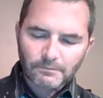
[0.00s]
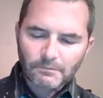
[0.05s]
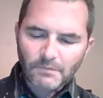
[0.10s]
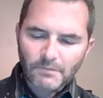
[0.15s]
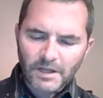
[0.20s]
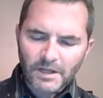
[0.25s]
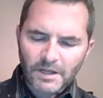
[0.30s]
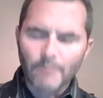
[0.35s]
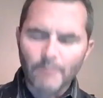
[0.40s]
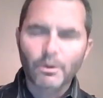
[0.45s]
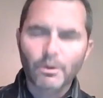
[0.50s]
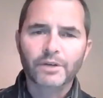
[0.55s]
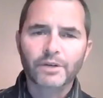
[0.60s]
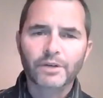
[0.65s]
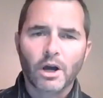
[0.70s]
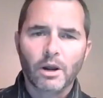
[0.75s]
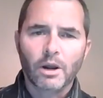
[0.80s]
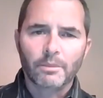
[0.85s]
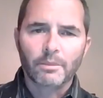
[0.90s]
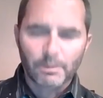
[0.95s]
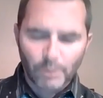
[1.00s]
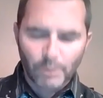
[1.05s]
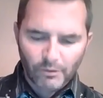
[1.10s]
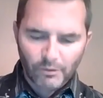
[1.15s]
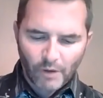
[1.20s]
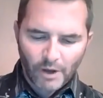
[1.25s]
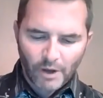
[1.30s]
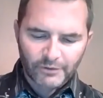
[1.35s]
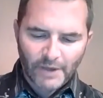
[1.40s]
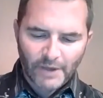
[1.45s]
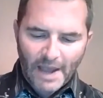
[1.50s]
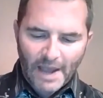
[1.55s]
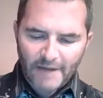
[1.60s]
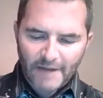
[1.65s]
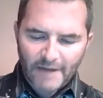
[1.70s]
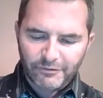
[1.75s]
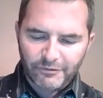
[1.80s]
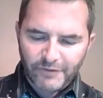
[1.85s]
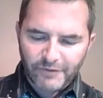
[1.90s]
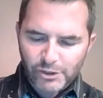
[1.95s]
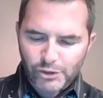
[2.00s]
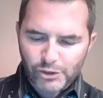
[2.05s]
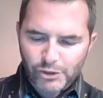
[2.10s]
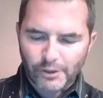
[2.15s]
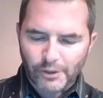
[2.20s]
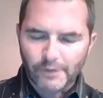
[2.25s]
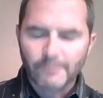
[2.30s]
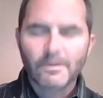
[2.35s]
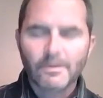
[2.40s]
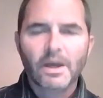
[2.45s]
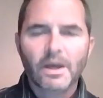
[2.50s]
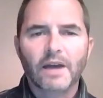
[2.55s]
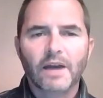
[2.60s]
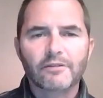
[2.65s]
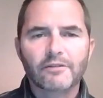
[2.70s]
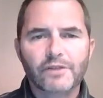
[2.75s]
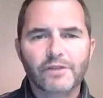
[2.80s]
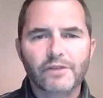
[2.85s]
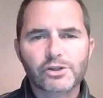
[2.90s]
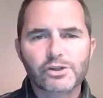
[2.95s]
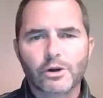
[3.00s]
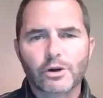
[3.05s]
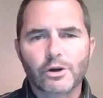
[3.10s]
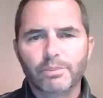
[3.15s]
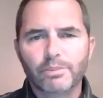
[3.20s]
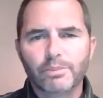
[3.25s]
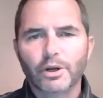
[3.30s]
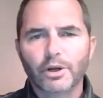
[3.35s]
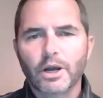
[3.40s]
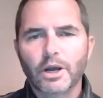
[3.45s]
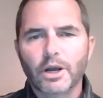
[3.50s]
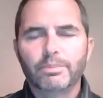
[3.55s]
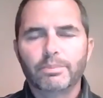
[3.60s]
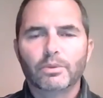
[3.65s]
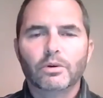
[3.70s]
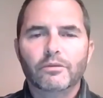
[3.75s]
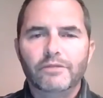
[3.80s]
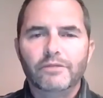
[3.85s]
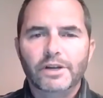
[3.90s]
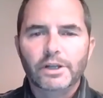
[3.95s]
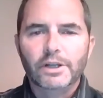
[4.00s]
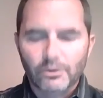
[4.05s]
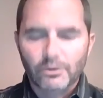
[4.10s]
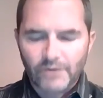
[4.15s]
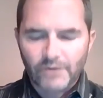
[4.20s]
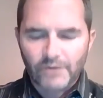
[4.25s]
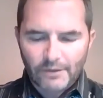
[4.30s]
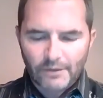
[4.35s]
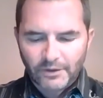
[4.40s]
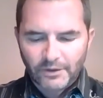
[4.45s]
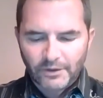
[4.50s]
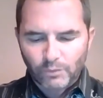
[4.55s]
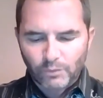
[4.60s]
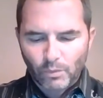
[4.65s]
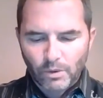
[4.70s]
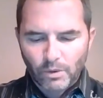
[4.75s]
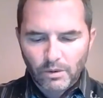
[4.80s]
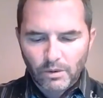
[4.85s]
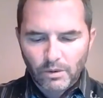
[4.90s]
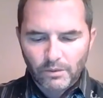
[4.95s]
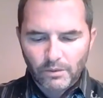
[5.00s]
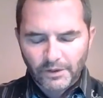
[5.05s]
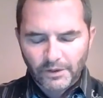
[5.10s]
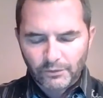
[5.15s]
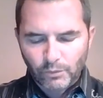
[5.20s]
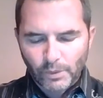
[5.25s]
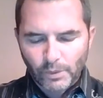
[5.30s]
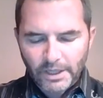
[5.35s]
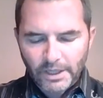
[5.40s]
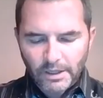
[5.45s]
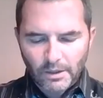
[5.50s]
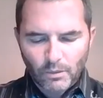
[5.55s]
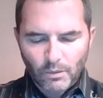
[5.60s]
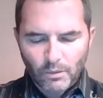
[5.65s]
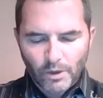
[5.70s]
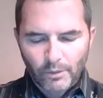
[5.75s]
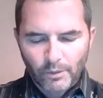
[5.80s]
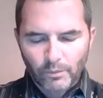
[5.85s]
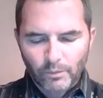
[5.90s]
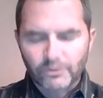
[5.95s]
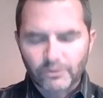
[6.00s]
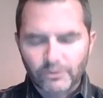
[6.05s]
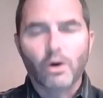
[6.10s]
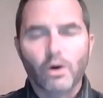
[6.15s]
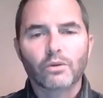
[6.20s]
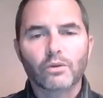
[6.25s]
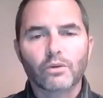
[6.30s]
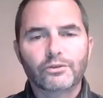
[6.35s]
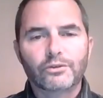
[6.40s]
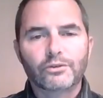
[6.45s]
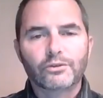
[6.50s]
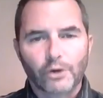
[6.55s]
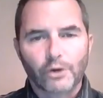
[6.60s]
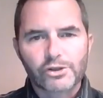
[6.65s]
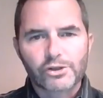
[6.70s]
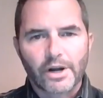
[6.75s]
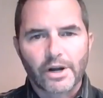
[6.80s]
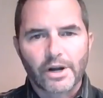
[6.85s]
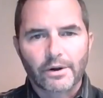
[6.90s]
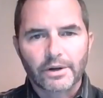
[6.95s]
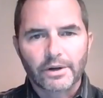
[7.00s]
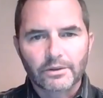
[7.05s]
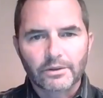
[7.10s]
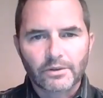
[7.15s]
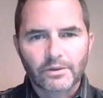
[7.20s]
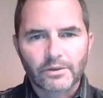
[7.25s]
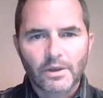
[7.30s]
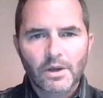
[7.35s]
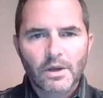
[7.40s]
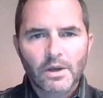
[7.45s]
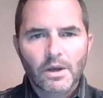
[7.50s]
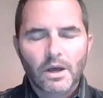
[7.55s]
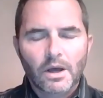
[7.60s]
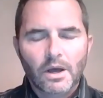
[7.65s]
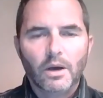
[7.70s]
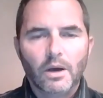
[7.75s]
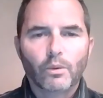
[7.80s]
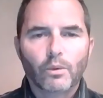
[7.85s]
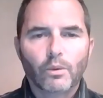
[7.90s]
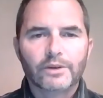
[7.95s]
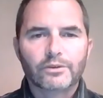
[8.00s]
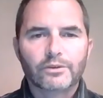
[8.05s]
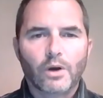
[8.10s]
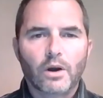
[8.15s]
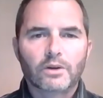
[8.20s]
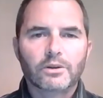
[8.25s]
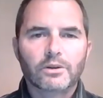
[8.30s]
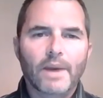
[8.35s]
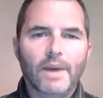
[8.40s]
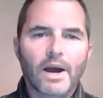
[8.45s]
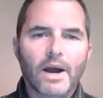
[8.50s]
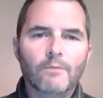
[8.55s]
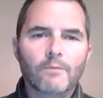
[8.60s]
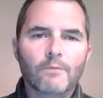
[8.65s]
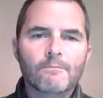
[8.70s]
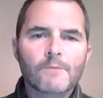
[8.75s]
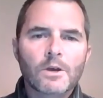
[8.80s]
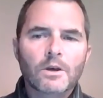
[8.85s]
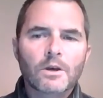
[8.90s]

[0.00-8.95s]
Now, moving on, I'm going to move on to Adventure. Adventure put a couple of videos out this week. One was called Search Areas, where he talked about,